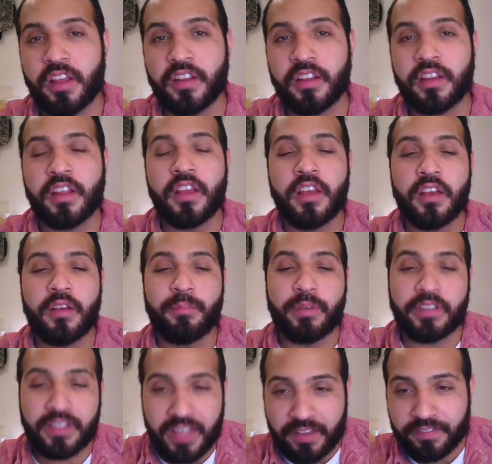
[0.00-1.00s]
it,
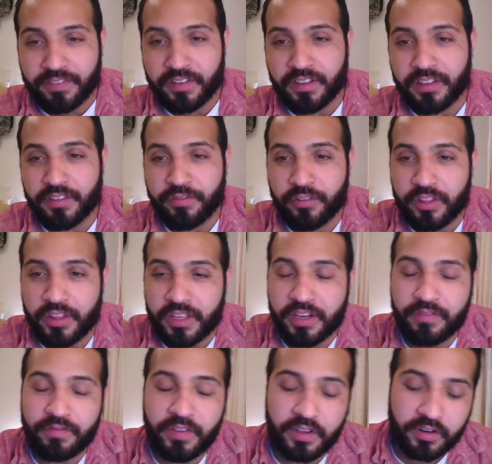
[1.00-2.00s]
but definitely for the
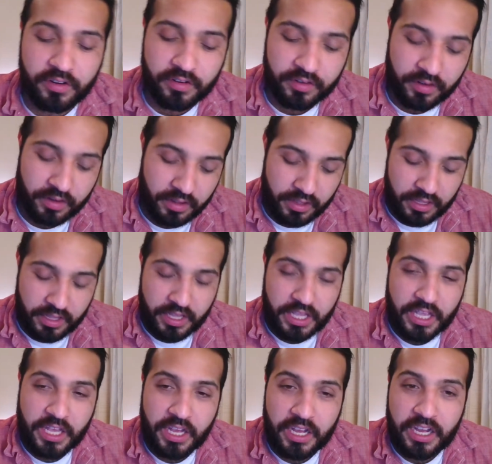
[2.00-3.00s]
hidden figures,
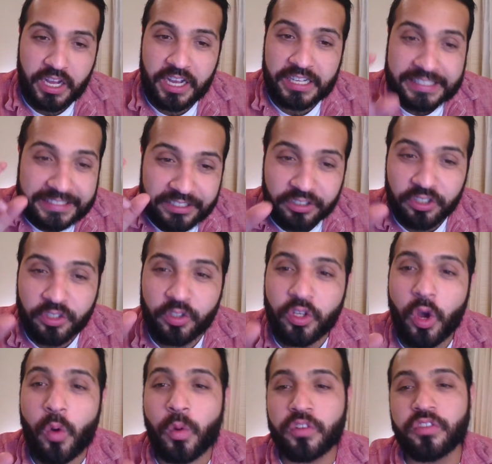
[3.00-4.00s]
until you
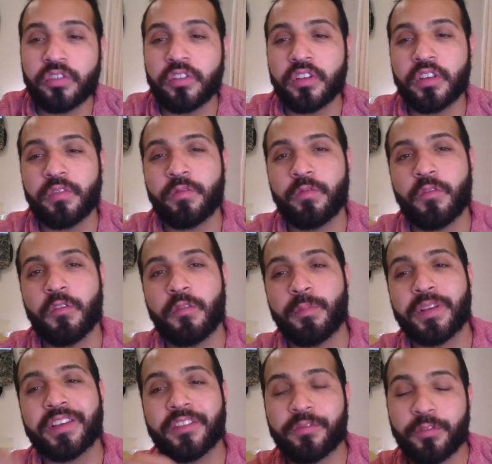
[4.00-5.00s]
know what you're looking for.
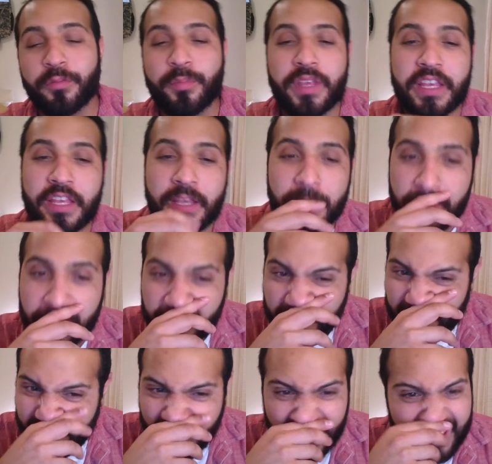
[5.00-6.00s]
Because for me,
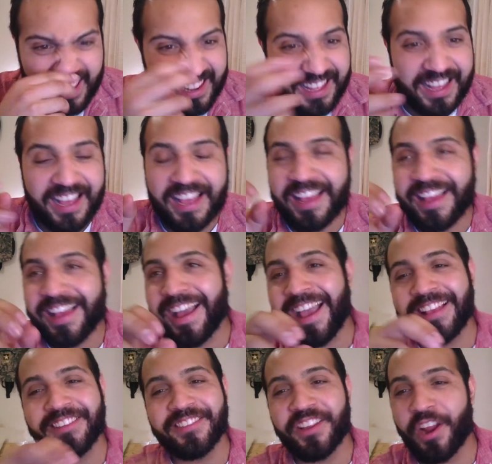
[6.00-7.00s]
I
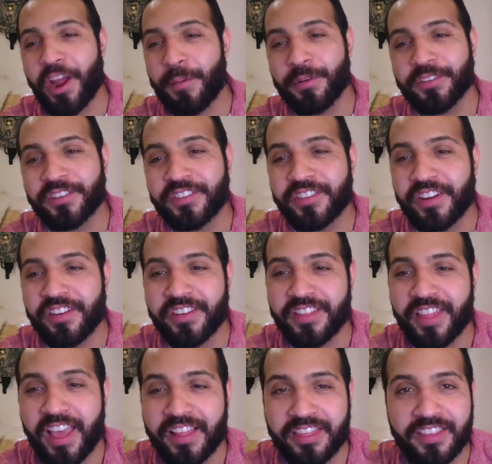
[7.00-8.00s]
must have stared at
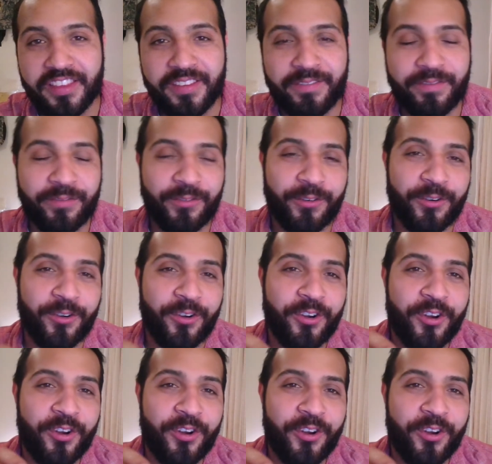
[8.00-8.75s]
that thing for